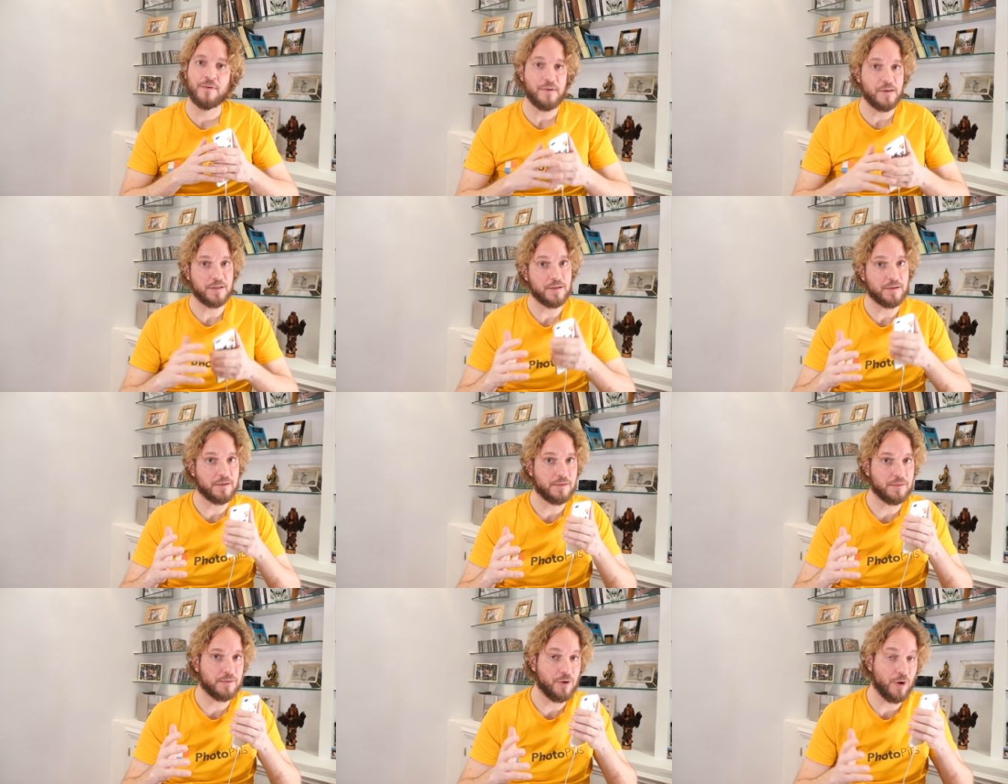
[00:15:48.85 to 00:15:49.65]
Is it
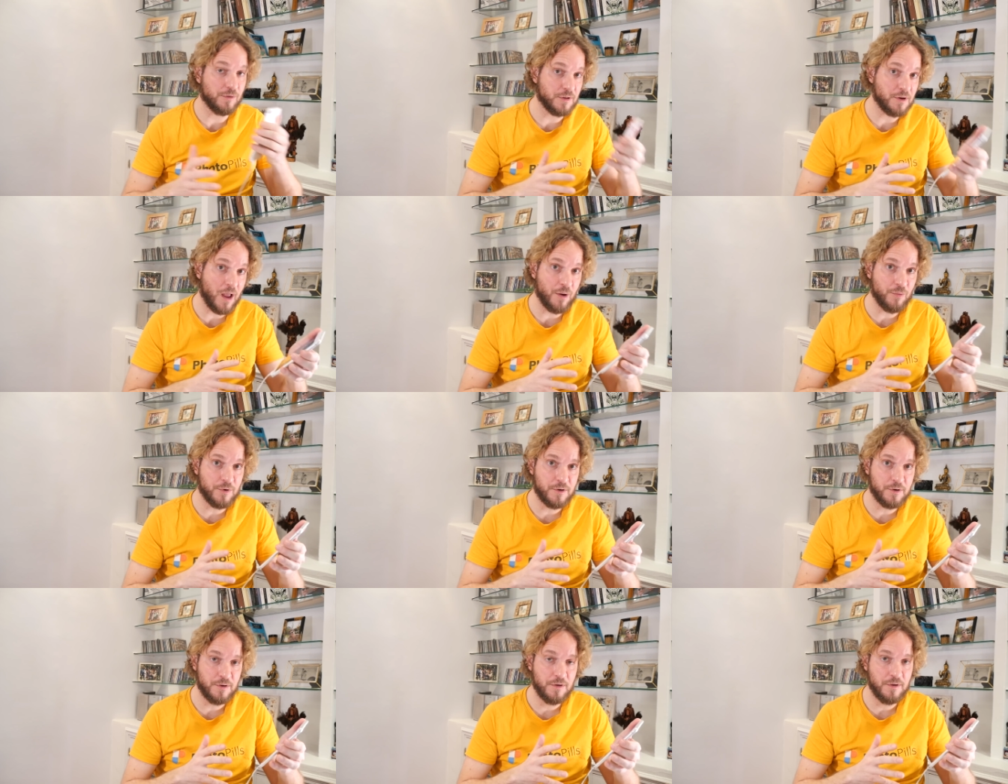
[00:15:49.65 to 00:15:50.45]
golden
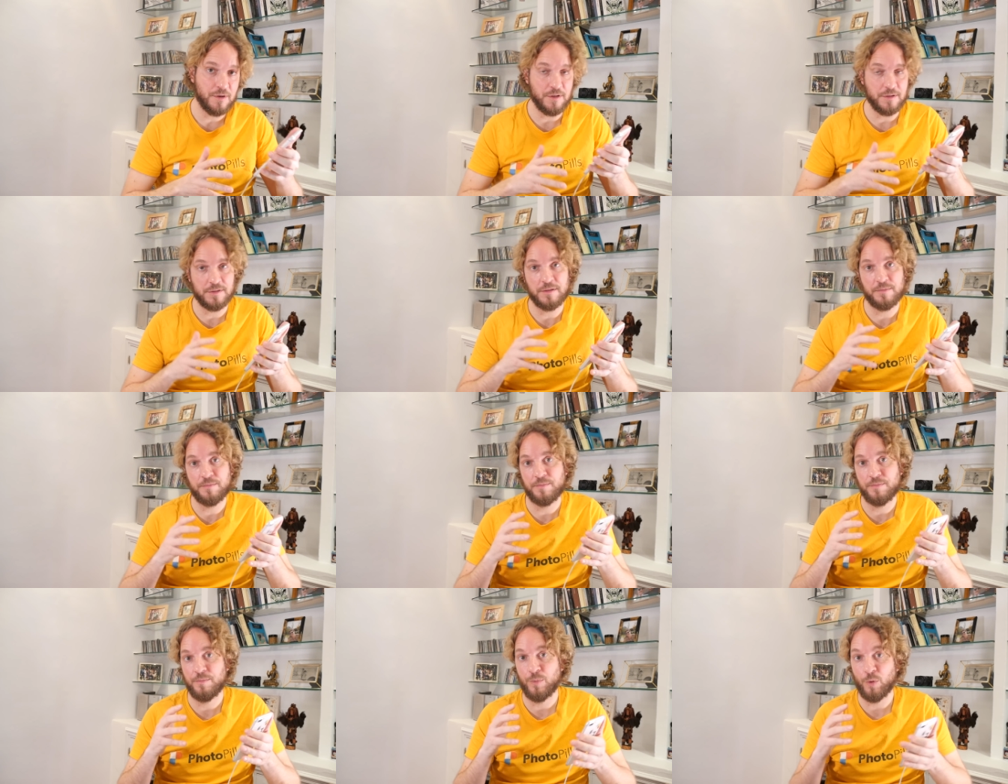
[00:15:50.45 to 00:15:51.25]
hour? Is it
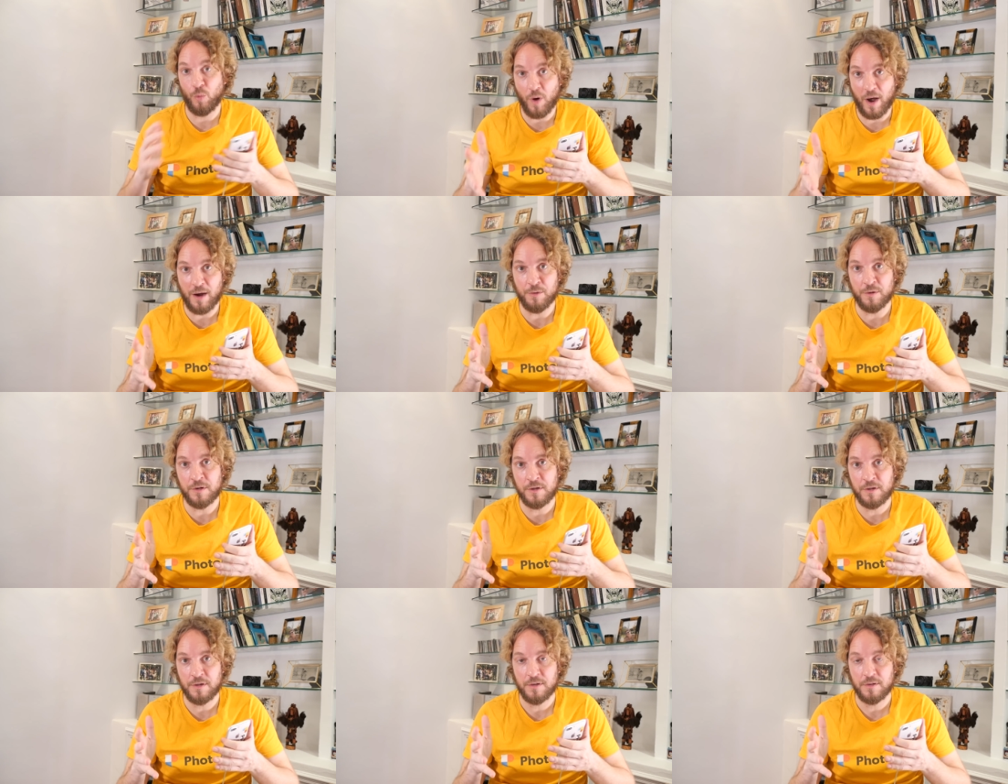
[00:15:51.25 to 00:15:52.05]
blue
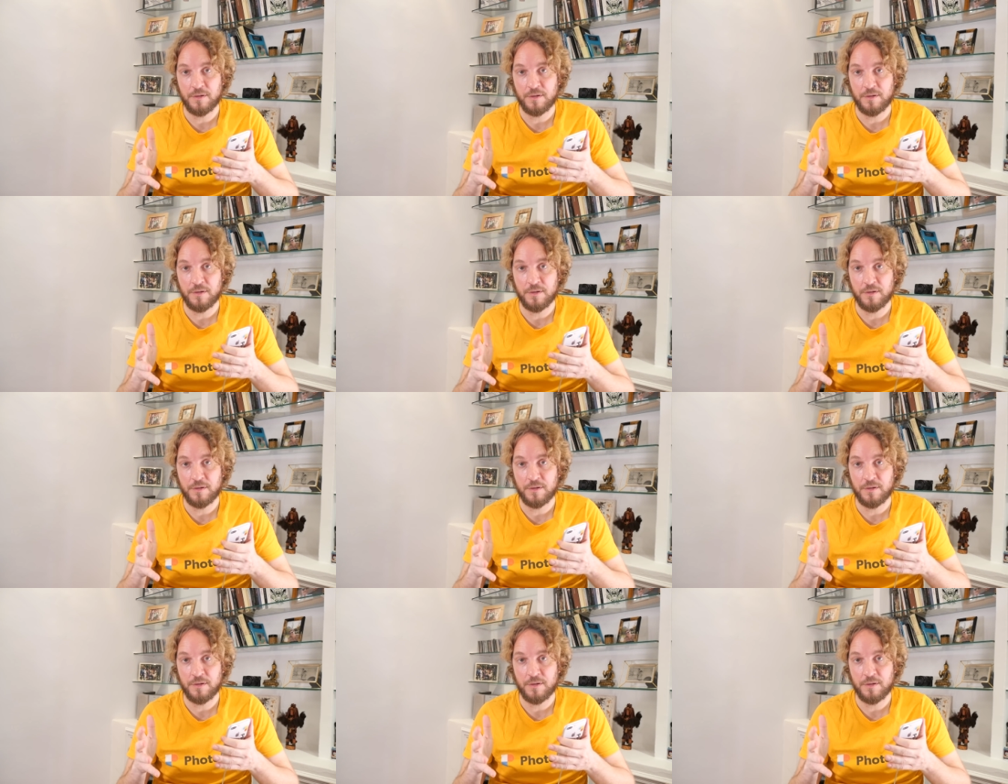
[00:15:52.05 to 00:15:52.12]
hour?